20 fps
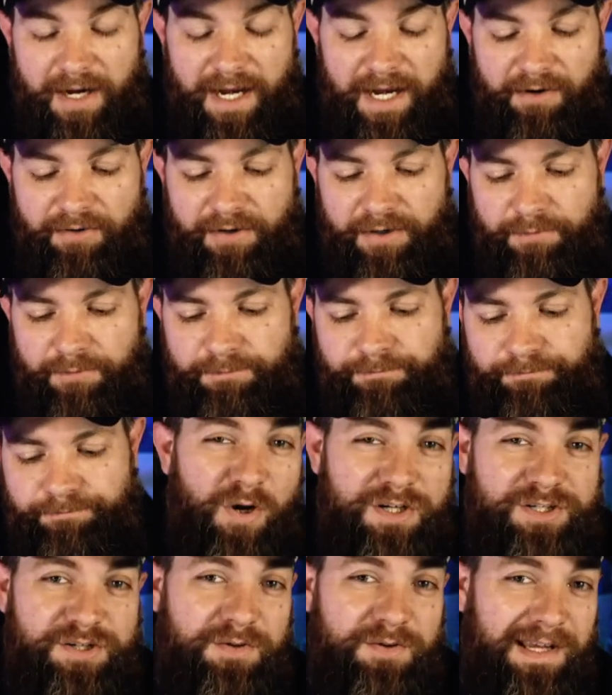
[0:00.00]
for Ariel. And
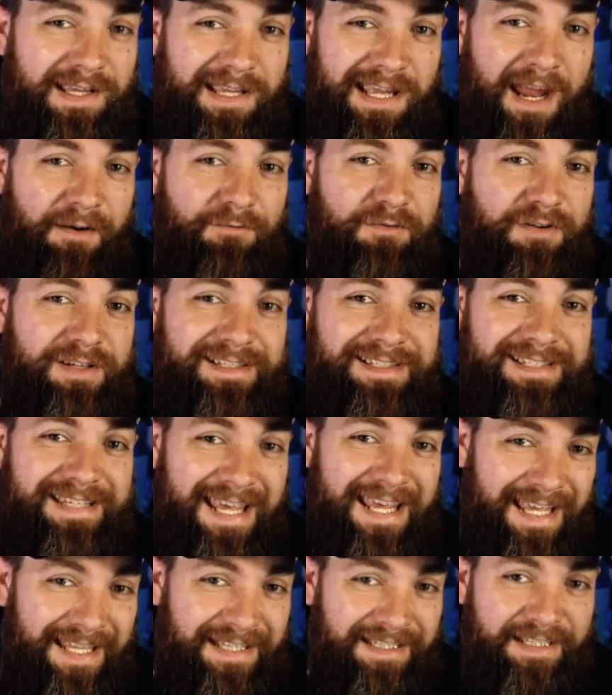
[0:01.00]
once you hit every
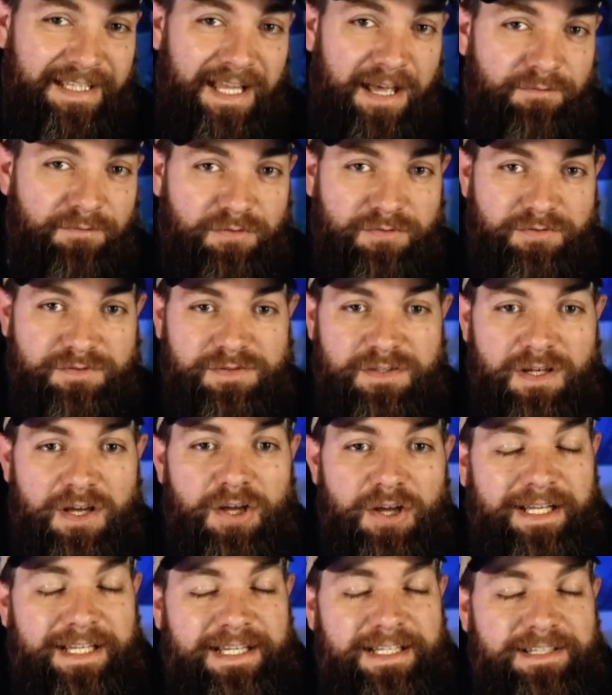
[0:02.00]
10 levels, you're
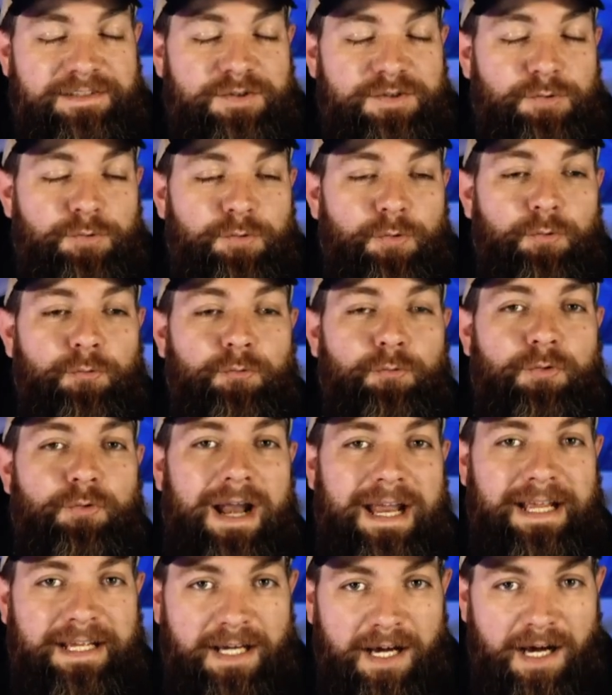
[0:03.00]
going to need to
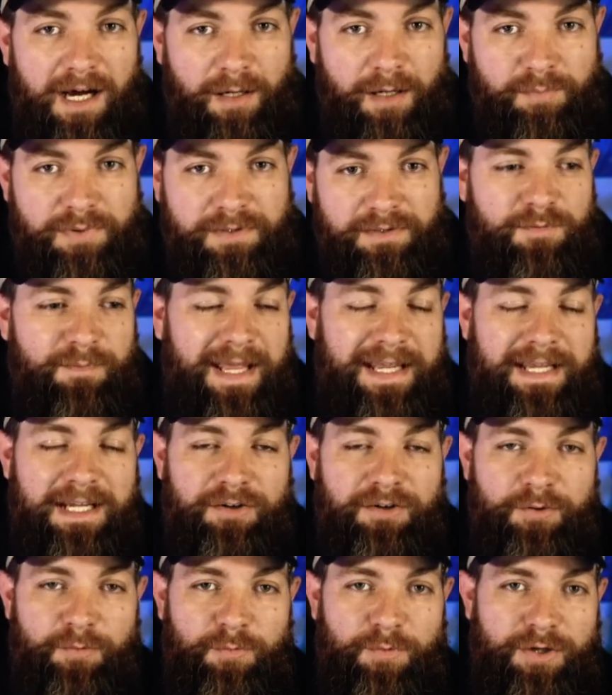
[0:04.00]
rank up. So you may
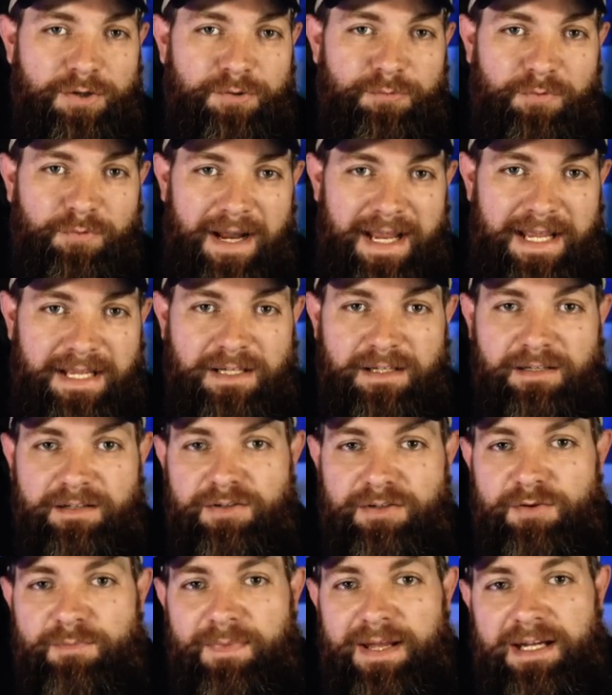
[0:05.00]
hear the word rank,
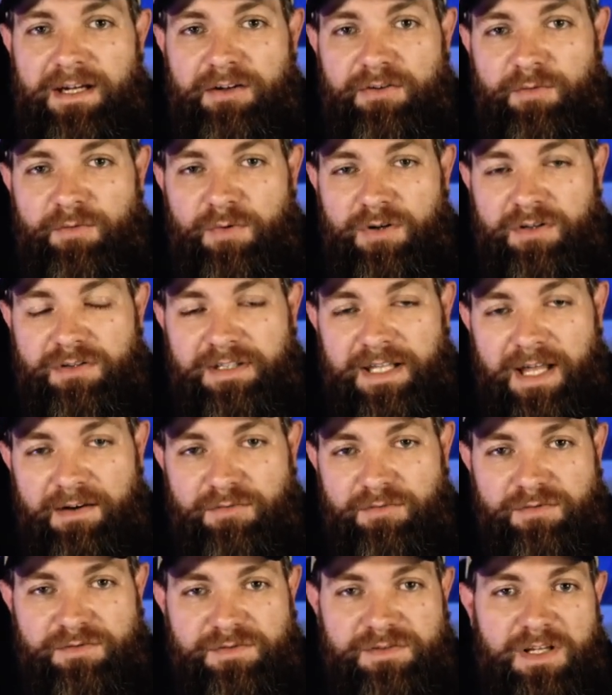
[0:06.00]
you may hear the word
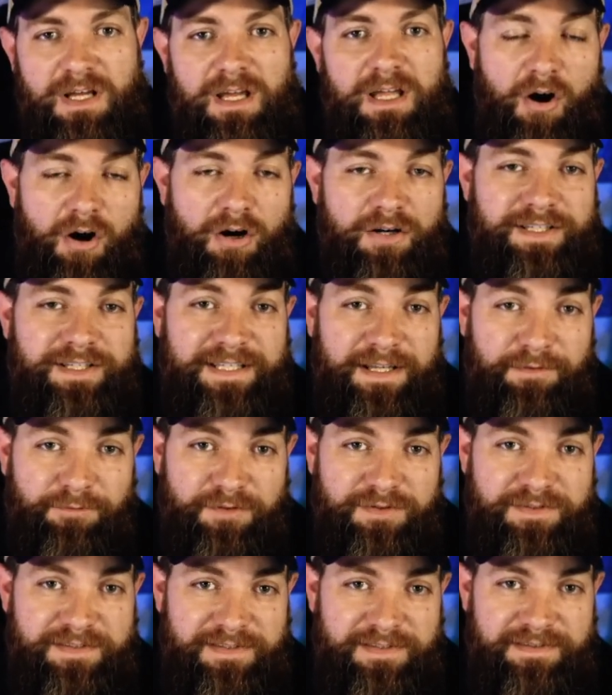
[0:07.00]
levels. There are
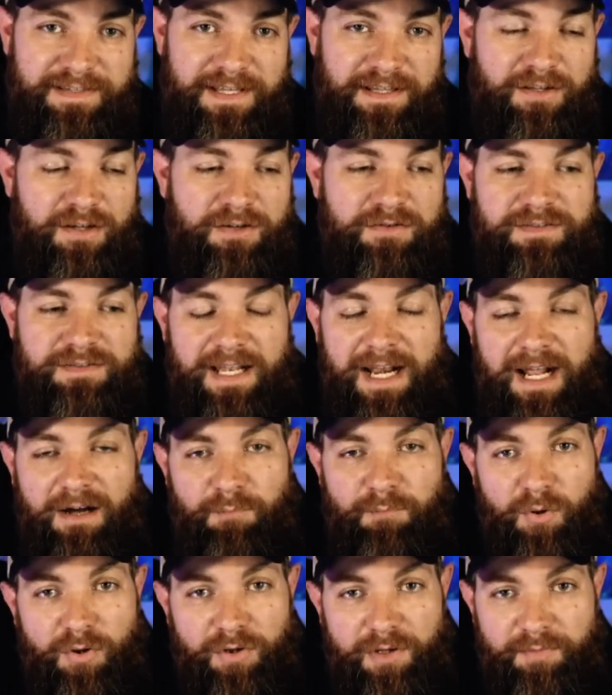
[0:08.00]
differences in those, and I'll
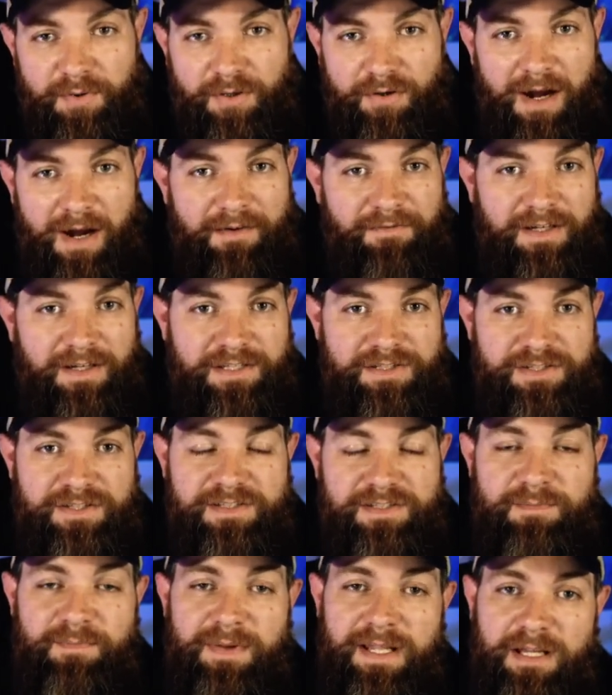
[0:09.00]
pull up a graphic in
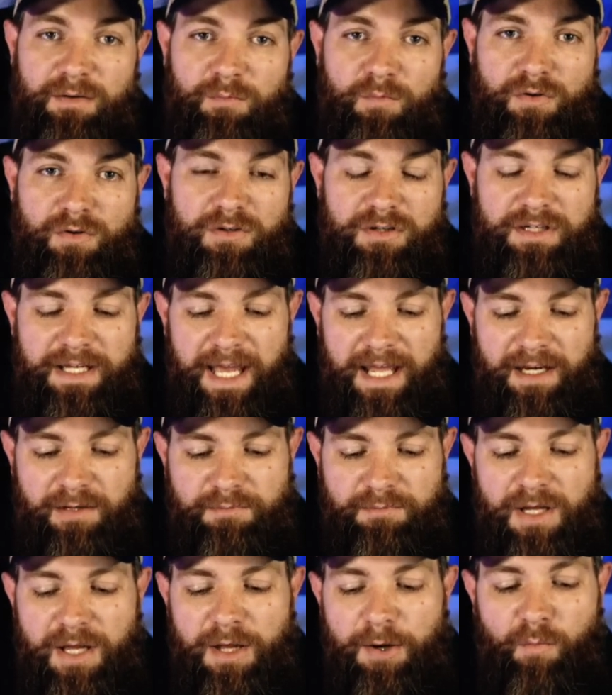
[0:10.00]
just a minute and we'll look at
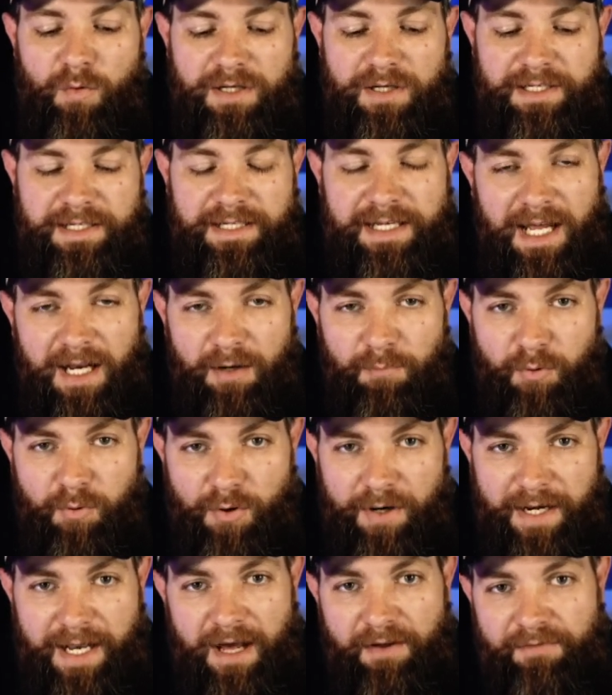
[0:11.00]
them. But I wanted to kind of
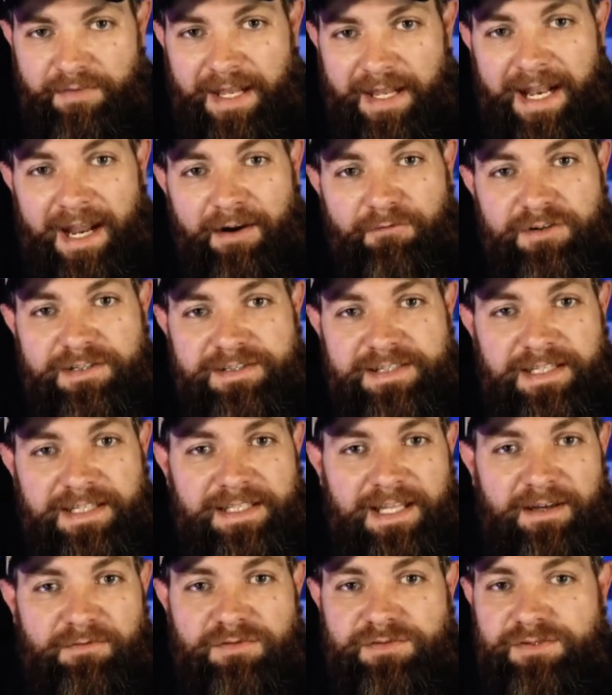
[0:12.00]
point out that every
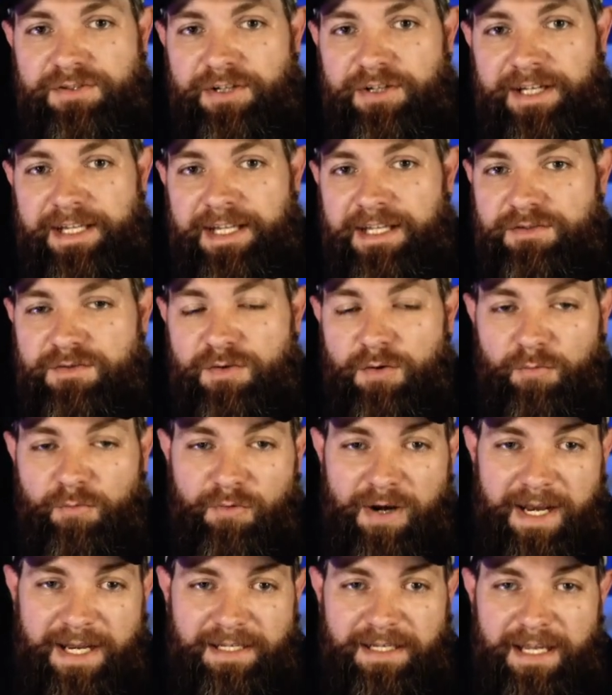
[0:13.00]
10 levels, you're going to get to a
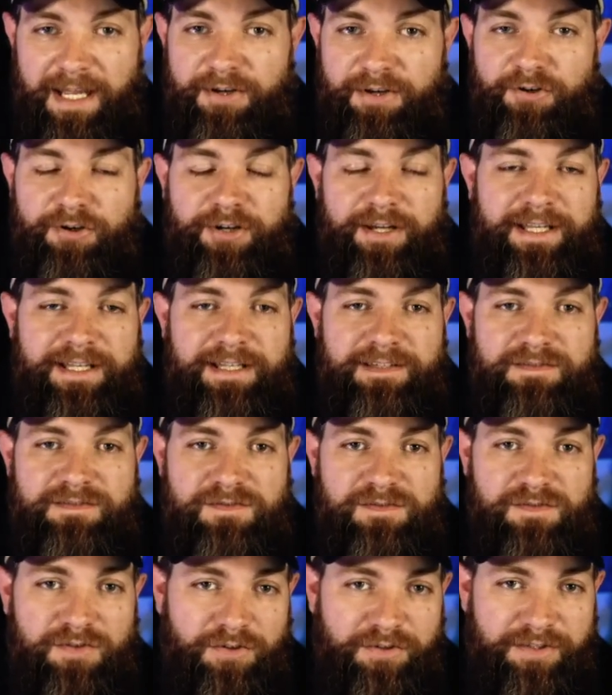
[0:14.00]
rank, and you're going to need
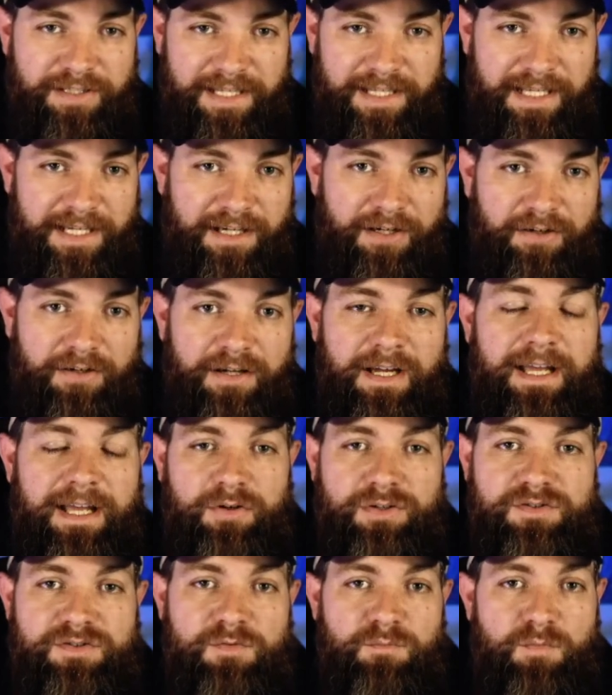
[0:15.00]
certain gear in
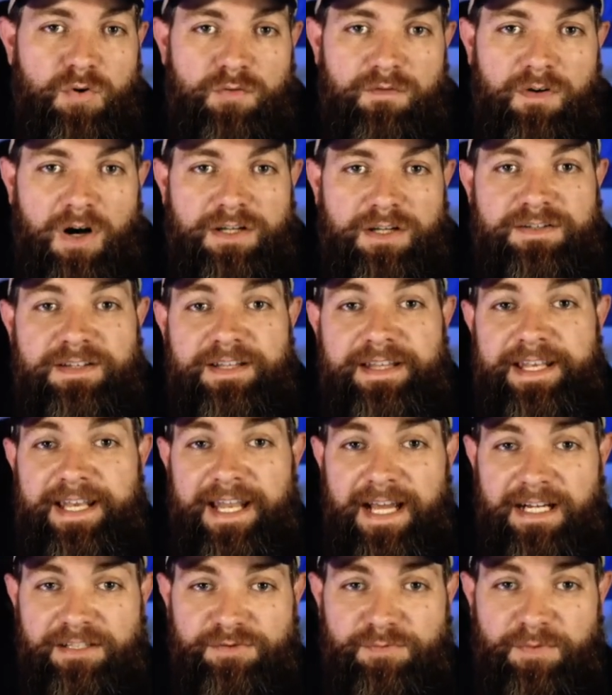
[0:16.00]
order to move on to the
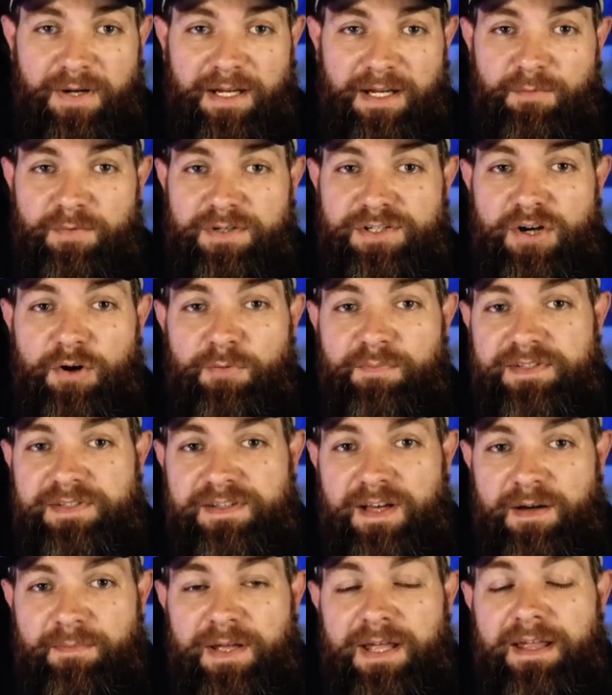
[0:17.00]
next rank, which
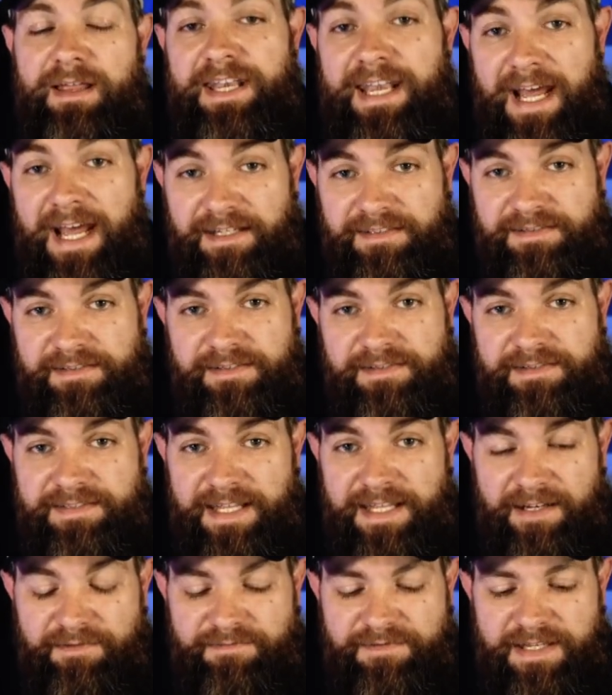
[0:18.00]
opens up the next
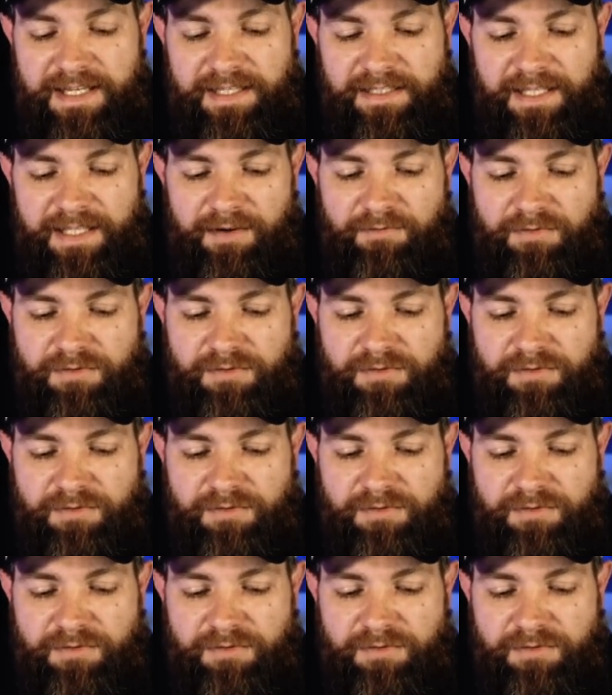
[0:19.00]
set of 10